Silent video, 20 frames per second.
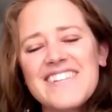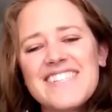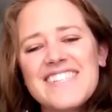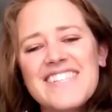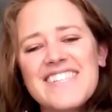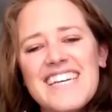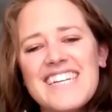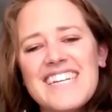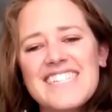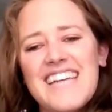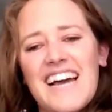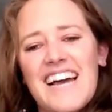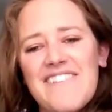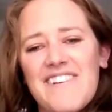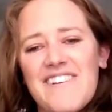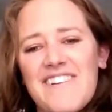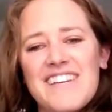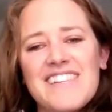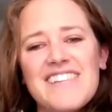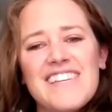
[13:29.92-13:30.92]
was like
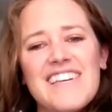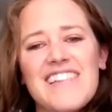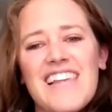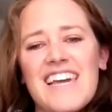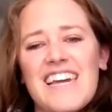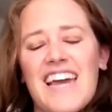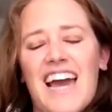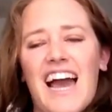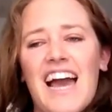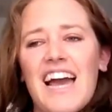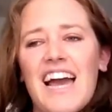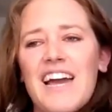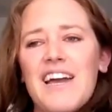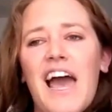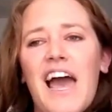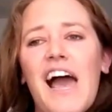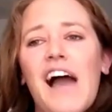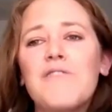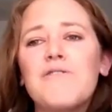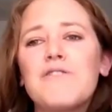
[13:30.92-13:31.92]
definitely like I
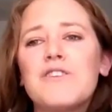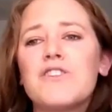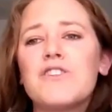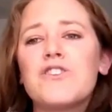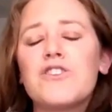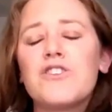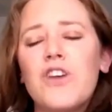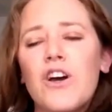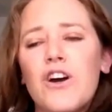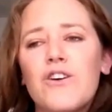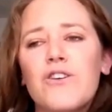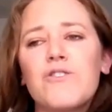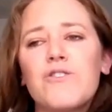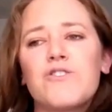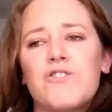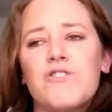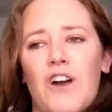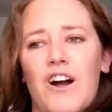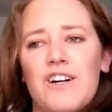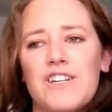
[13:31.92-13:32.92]
I was so
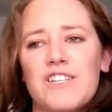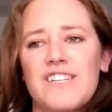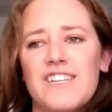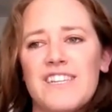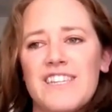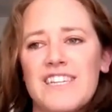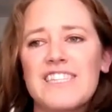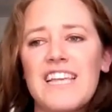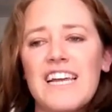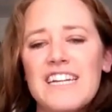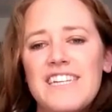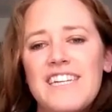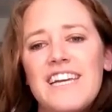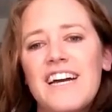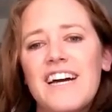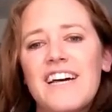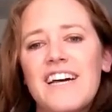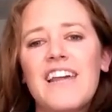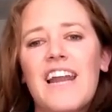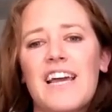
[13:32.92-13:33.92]
drawn to this
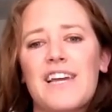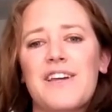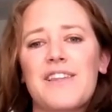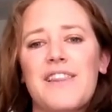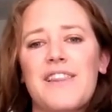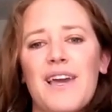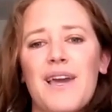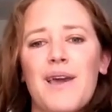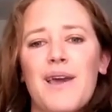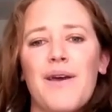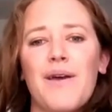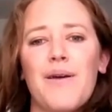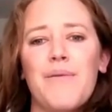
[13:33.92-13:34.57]
idea that I could like